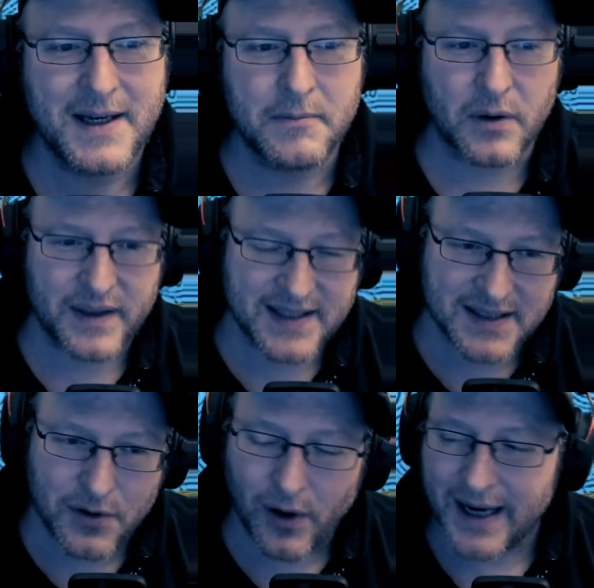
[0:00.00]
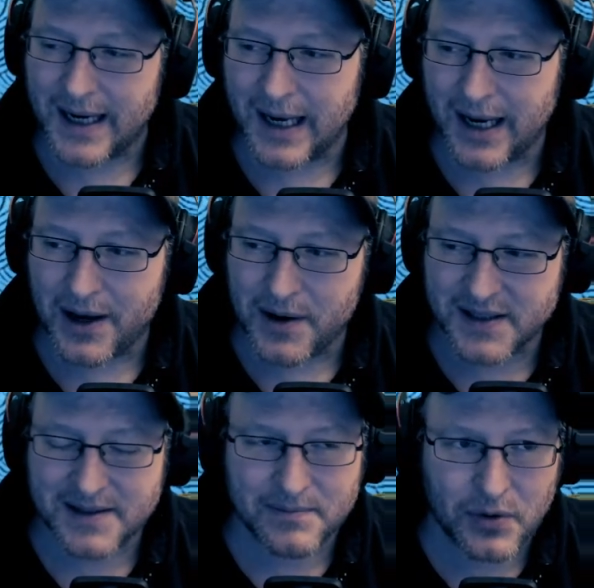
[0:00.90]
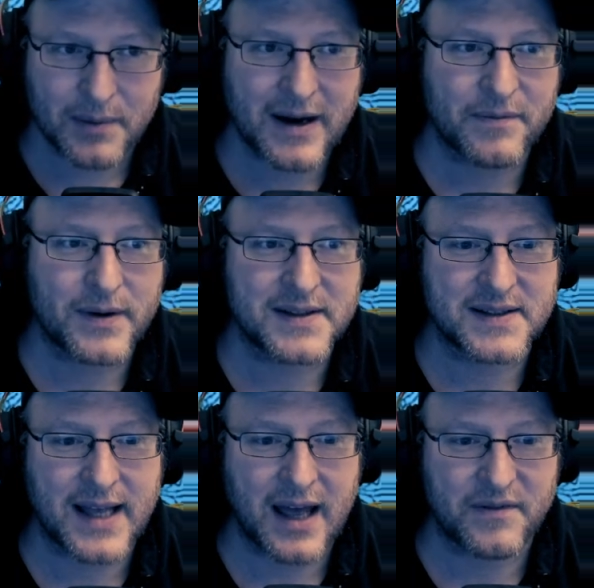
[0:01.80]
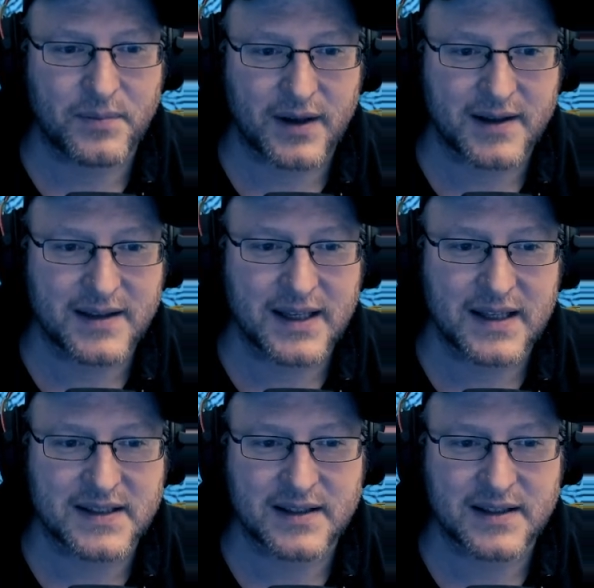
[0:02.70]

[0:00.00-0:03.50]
But this is quite low, a small amount of presence to have. But I think it's